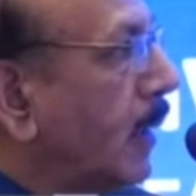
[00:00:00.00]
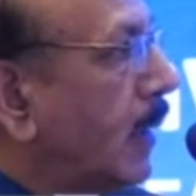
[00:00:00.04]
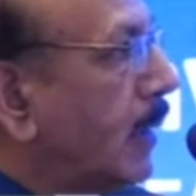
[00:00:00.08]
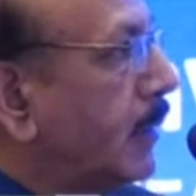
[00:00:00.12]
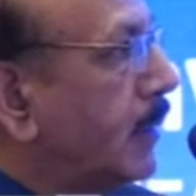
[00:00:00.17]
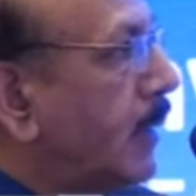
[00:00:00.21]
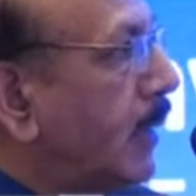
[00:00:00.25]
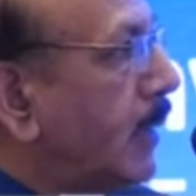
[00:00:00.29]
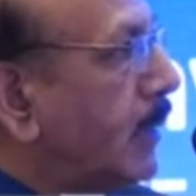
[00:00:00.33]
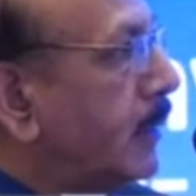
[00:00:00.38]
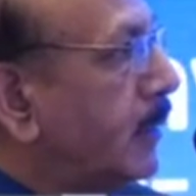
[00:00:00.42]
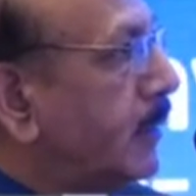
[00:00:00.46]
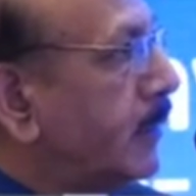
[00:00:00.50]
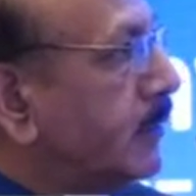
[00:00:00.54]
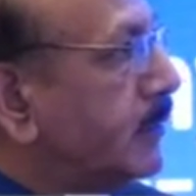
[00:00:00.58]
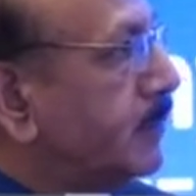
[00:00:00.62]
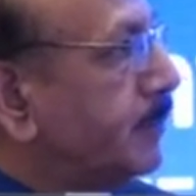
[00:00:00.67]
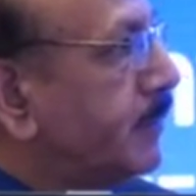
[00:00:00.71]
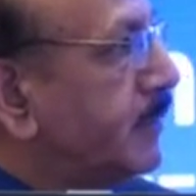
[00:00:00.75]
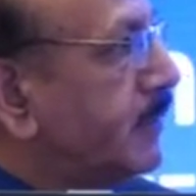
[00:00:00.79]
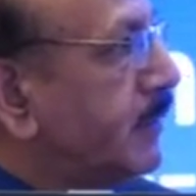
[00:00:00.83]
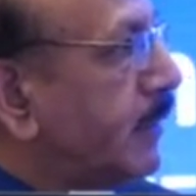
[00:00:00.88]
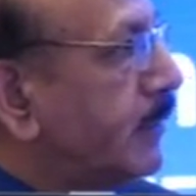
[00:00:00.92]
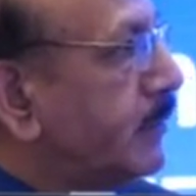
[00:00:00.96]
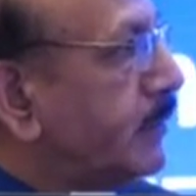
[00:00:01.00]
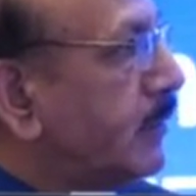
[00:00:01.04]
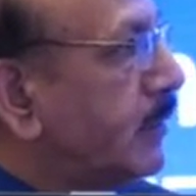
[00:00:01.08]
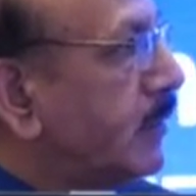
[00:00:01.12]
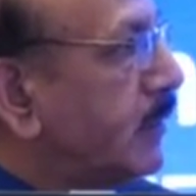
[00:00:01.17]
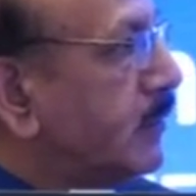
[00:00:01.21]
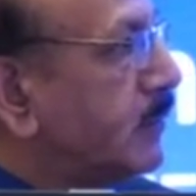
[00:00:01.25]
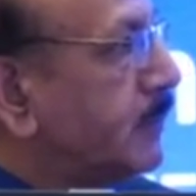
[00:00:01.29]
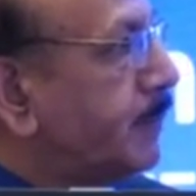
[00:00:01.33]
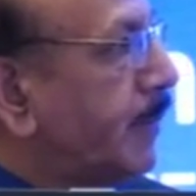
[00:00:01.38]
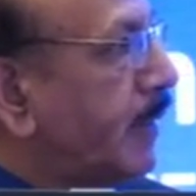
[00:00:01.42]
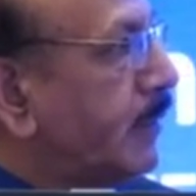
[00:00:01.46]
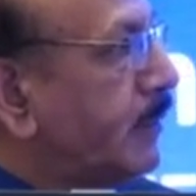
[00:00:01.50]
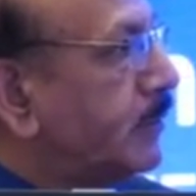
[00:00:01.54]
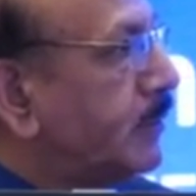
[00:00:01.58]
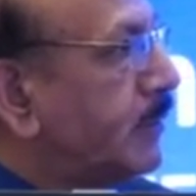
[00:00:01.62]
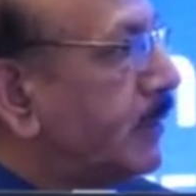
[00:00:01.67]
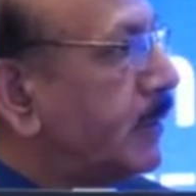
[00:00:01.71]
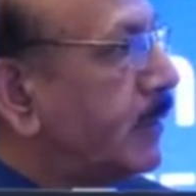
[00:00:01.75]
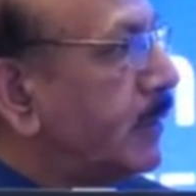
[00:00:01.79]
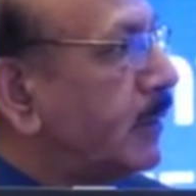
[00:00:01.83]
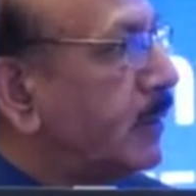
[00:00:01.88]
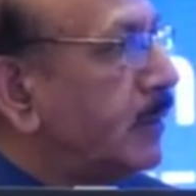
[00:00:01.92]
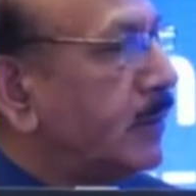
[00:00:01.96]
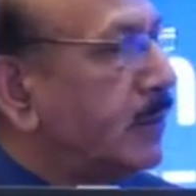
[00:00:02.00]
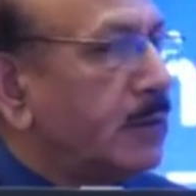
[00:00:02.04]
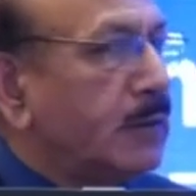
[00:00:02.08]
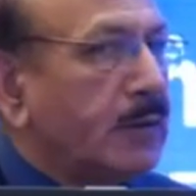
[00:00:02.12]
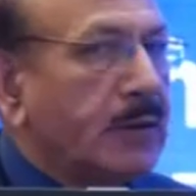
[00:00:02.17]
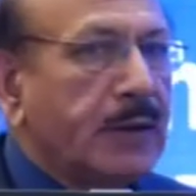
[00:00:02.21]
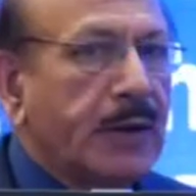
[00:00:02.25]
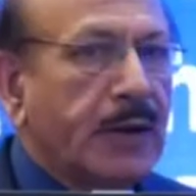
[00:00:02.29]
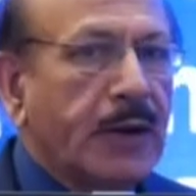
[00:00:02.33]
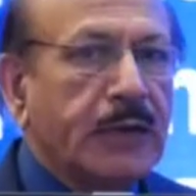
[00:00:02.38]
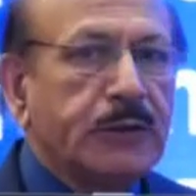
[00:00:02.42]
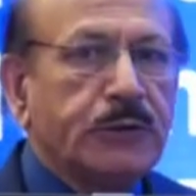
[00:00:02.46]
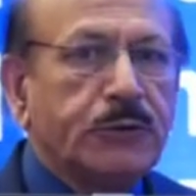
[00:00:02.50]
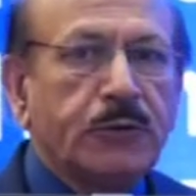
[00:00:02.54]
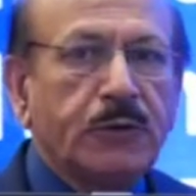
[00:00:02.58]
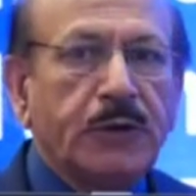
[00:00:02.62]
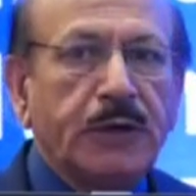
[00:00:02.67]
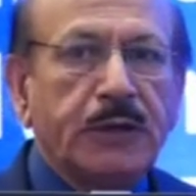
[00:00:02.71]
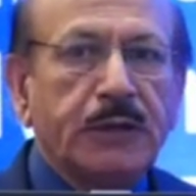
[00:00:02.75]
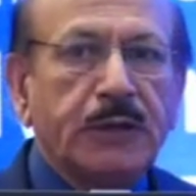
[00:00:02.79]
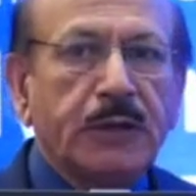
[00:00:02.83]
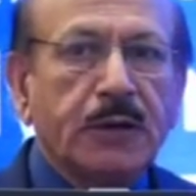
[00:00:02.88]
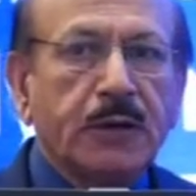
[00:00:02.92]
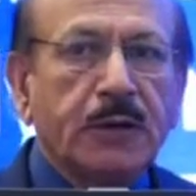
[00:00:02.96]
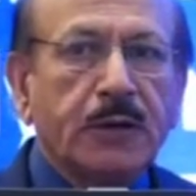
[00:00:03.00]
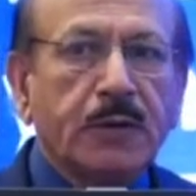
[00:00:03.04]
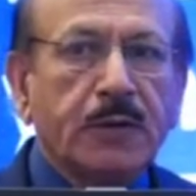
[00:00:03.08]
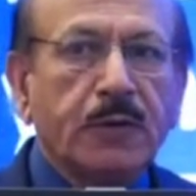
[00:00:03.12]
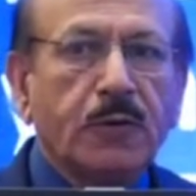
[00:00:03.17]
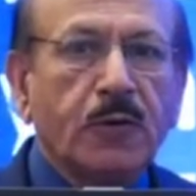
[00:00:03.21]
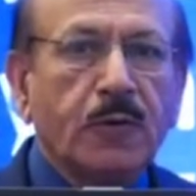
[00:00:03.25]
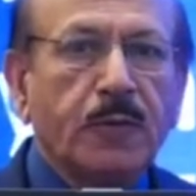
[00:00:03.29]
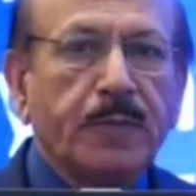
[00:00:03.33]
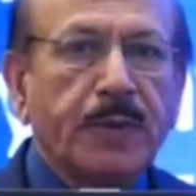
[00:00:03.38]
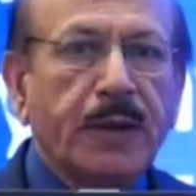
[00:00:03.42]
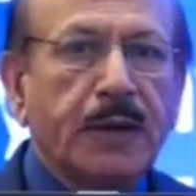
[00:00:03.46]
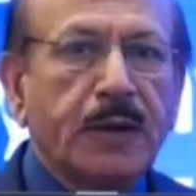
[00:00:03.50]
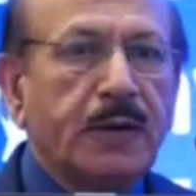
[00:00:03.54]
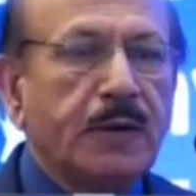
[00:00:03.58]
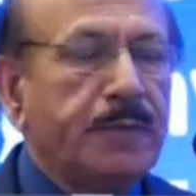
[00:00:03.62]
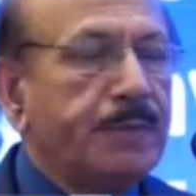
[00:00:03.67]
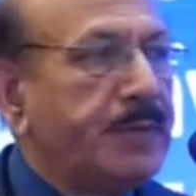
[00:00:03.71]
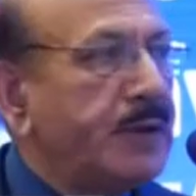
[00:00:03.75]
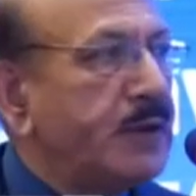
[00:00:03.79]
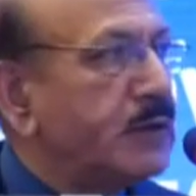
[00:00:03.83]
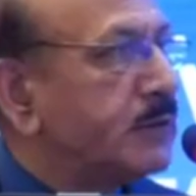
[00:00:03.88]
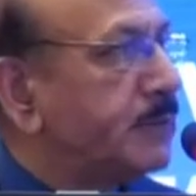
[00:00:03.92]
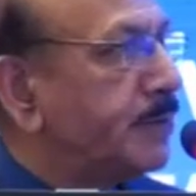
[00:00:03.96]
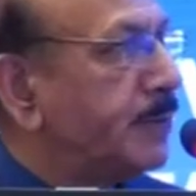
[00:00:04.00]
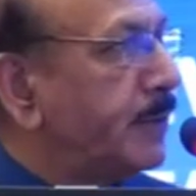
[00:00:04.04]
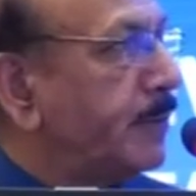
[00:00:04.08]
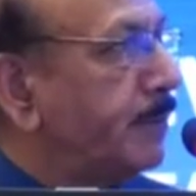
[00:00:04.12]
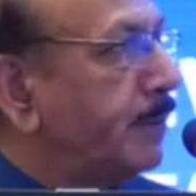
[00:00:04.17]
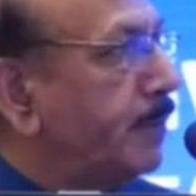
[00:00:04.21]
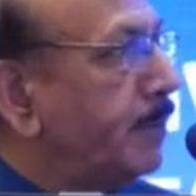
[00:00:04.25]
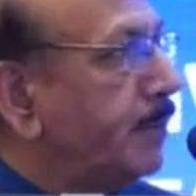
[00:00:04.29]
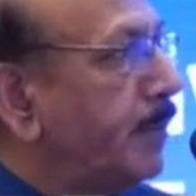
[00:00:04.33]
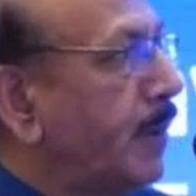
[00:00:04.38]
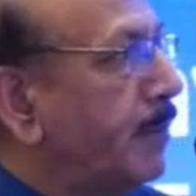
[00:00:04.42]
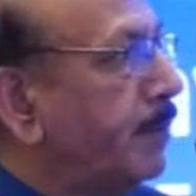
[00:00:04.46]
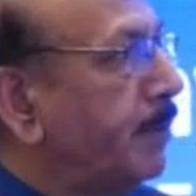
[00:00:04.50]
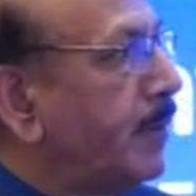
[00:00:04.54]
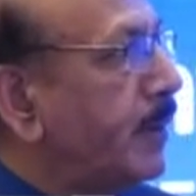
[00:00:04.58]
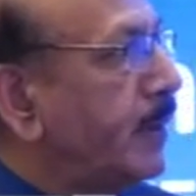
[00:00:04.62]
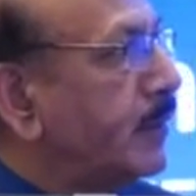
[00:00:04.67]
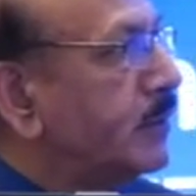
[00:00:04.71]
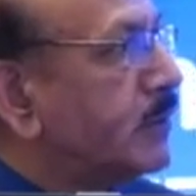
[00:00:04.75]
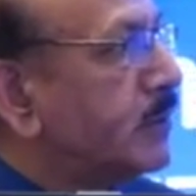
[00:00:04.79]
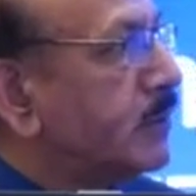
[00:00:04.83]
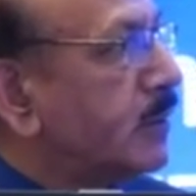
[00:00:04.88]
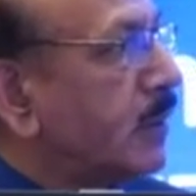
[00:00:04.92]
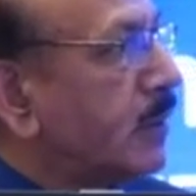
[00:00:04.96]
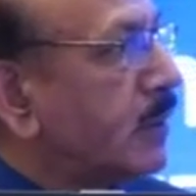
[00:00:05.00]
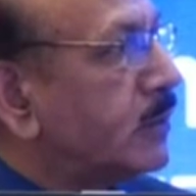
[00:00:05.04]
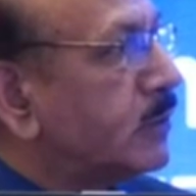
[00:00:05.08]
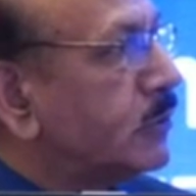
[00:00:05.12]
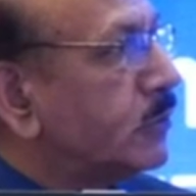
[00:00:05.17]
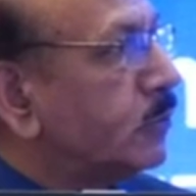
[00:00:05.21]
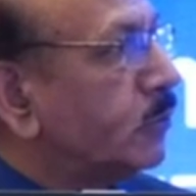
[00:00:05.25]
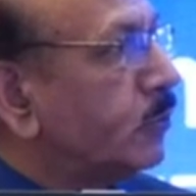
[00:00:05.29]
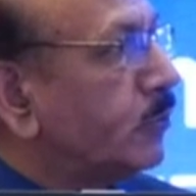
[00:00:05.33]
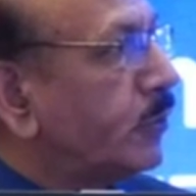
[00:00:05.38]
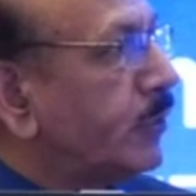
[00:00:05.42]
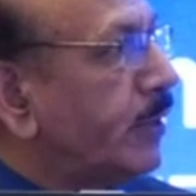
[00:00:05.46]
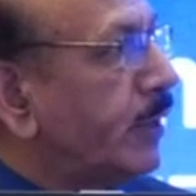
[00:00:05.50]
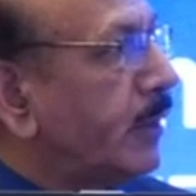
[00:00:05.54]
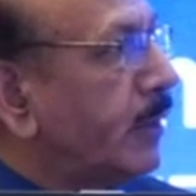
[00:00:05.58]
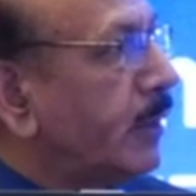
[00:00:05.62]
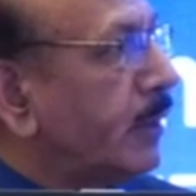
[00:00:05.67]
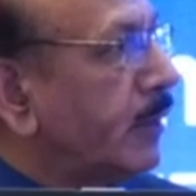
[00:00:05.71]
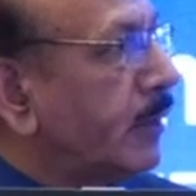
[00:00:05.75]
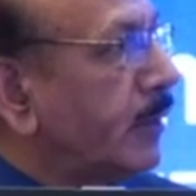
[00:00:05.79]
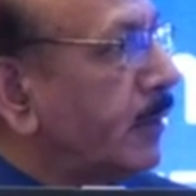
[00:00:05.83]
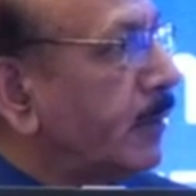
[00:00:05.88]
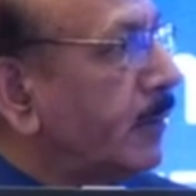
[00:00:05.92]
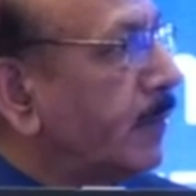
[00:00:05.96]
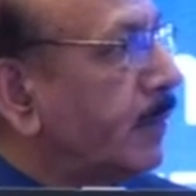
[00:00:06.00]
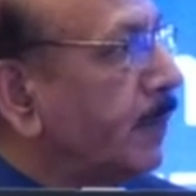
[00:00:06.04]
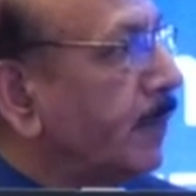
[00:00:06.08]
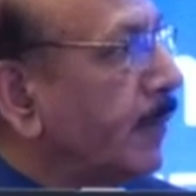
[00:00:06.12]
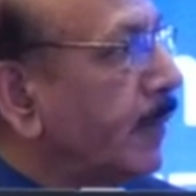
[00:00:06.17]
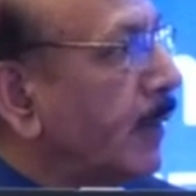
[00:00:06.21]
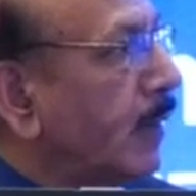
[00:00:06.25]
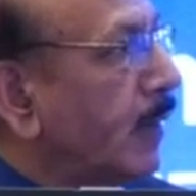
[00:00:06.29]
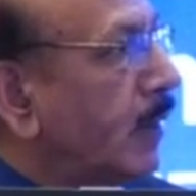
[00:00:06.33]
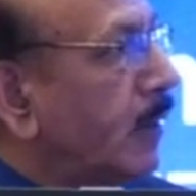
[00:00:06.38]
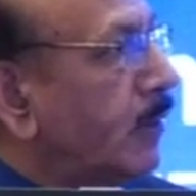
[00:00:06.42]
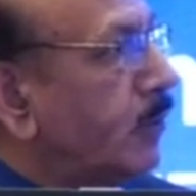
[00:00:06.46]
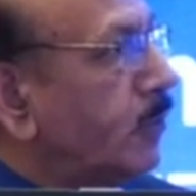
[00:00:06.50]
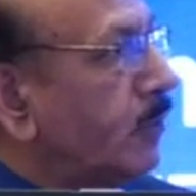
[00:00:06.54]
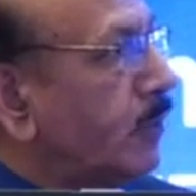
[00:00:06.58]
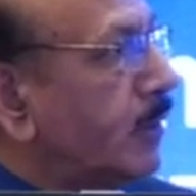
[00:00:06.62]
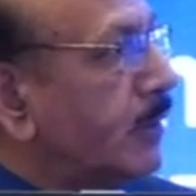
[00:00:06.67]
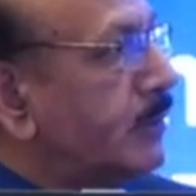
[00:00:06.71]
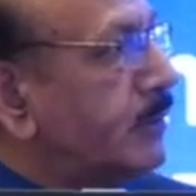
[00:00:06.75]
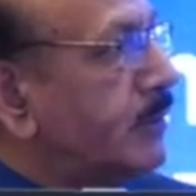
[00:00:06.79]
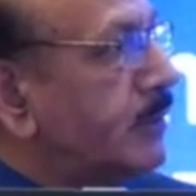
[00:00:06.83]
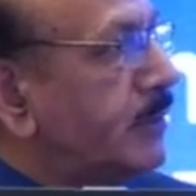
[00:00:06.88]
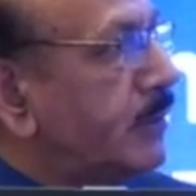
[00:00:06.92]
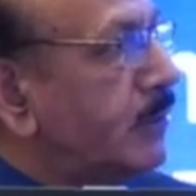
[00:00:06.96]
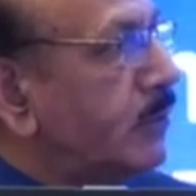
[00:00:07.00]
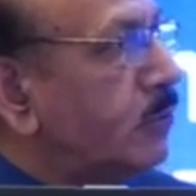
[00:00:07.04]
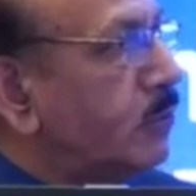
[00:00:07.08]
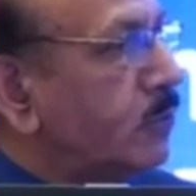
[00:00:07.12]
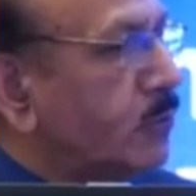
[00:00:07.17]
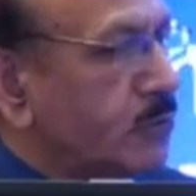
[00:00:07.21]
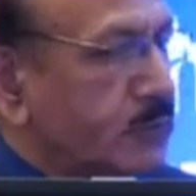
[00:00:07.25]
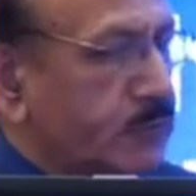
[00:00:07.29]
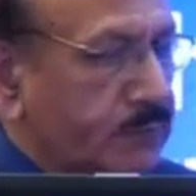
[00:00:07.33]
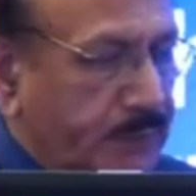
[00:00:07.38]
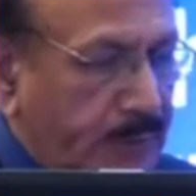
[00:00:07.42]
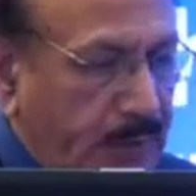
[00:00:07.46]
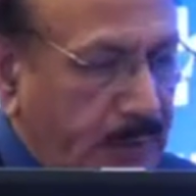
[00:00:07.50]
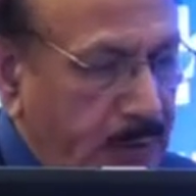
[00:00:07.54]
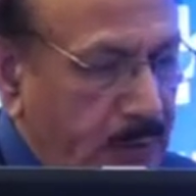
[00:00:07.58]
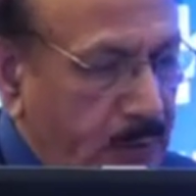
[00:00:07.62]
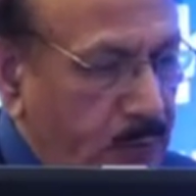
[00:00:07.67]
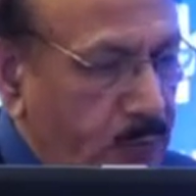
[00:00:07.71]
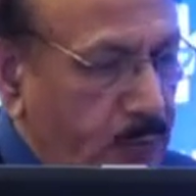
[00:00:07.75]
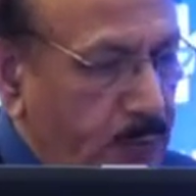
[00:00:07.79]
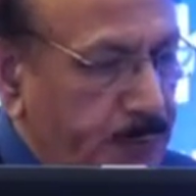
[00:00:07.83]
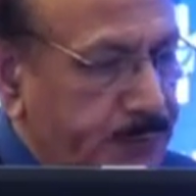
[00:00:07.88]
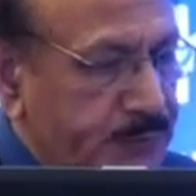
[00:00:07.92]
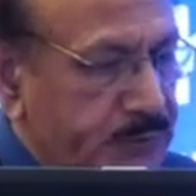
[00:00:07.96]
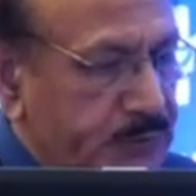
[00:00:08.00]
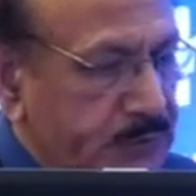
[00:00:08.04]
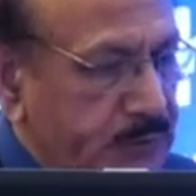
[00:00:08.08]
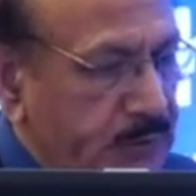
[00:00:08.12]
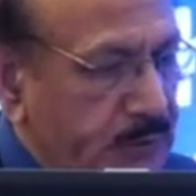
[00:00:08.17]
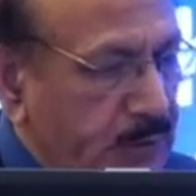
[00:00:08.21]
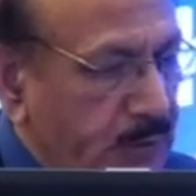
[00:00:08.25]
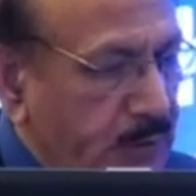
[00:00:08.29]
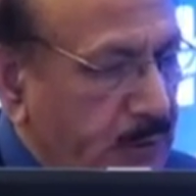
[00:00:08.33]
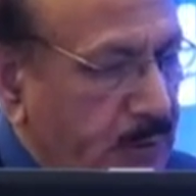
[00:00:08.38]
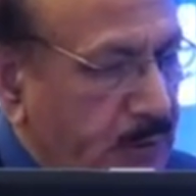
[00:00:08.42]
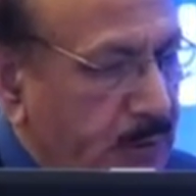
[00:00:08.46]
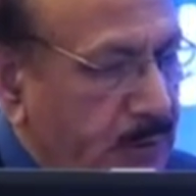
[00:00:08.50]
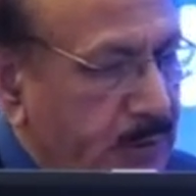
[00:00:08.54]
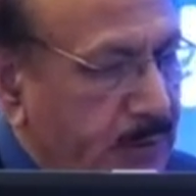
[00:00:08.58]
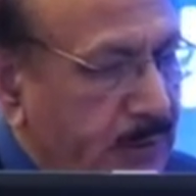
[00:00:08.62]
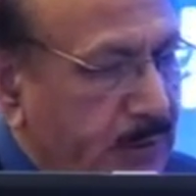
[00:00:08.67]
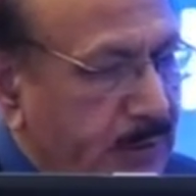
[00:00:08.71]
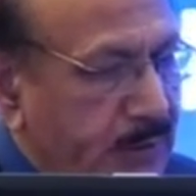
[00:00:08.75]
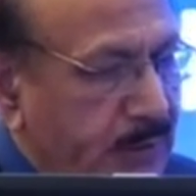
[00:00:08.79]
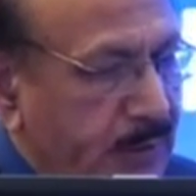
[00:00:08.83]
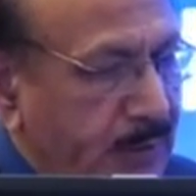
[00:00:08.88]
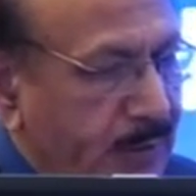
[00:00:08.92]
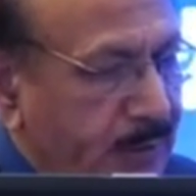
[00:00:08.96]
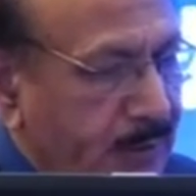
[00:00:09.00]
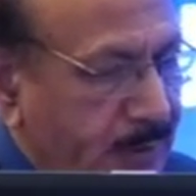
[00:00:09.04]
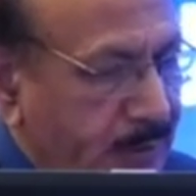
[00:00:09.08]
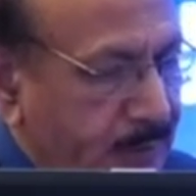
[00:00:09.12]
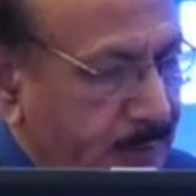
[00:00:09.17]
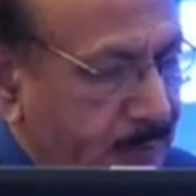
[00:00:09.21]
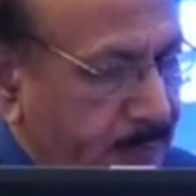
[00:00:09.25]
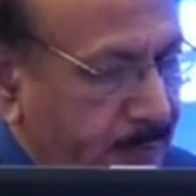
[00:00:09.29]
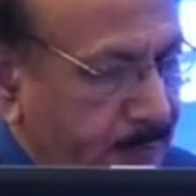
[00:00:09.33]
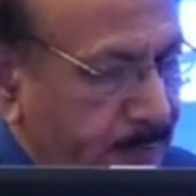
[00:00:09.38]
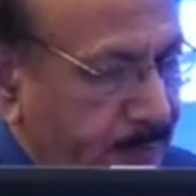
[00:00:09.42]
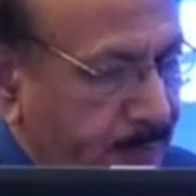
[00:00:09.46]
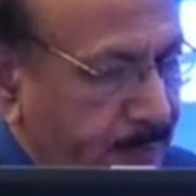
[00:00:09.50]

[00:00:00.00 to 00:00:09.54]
And then this mesangial expansion, and gradually the glomerular basement membrane starts to thicken. And you can see those wire loops that they are